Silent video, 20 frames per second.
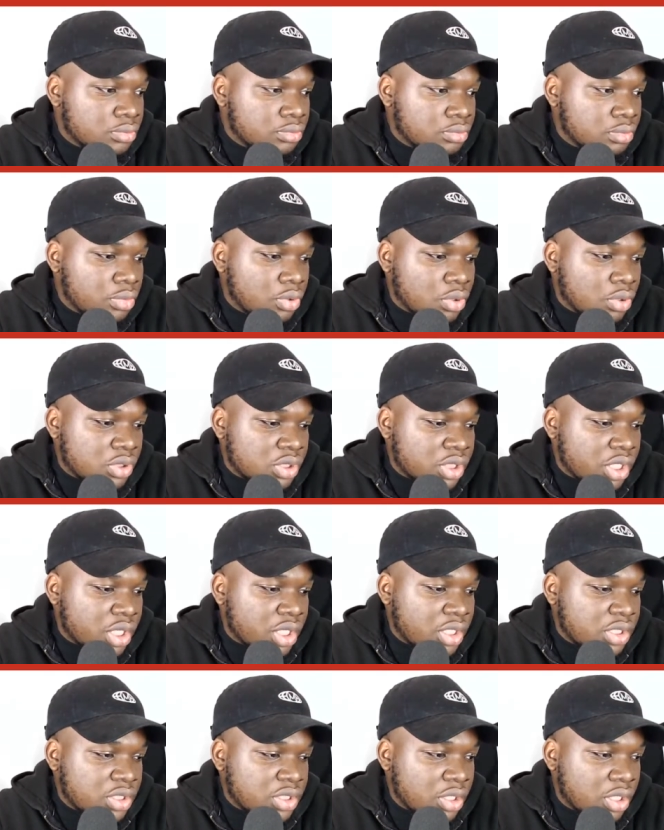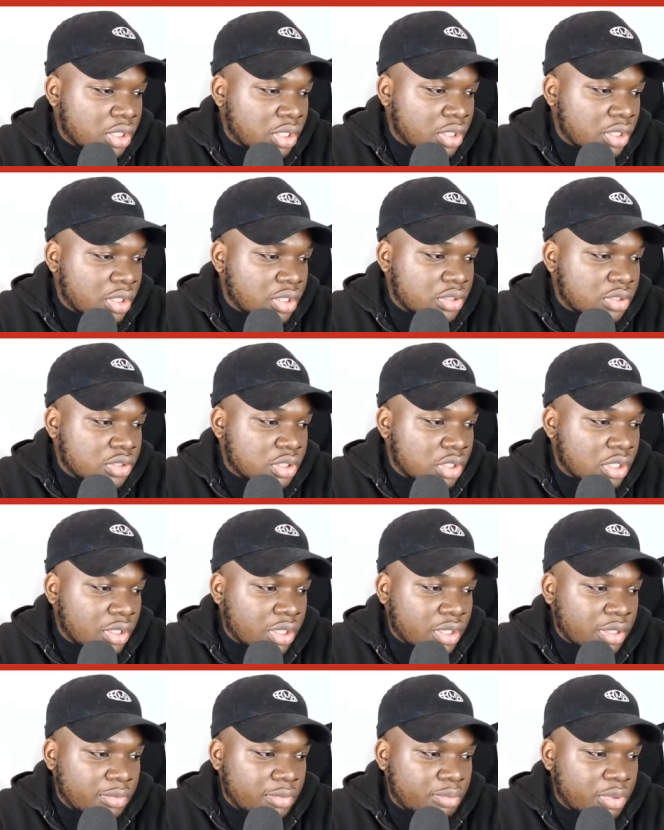Because yeah, it's gonna
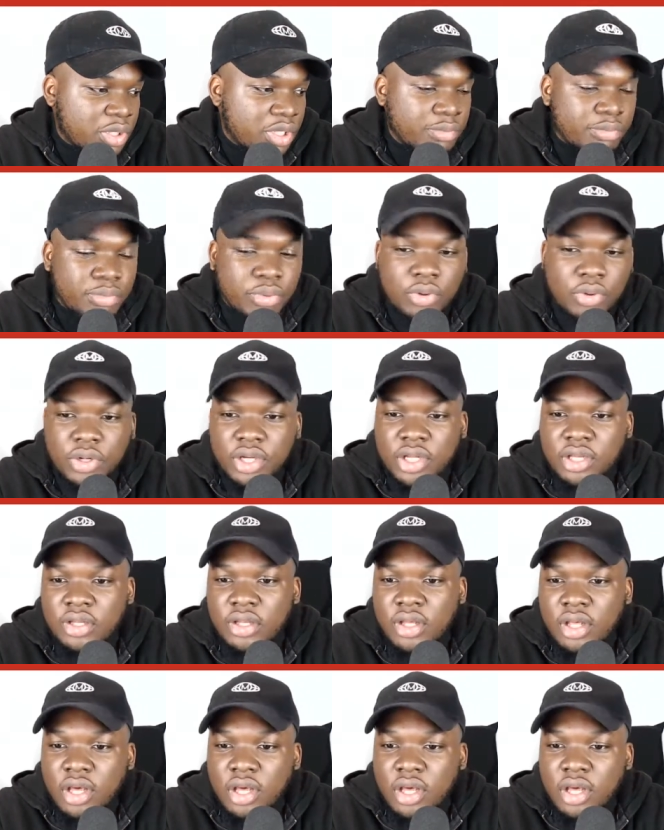be important.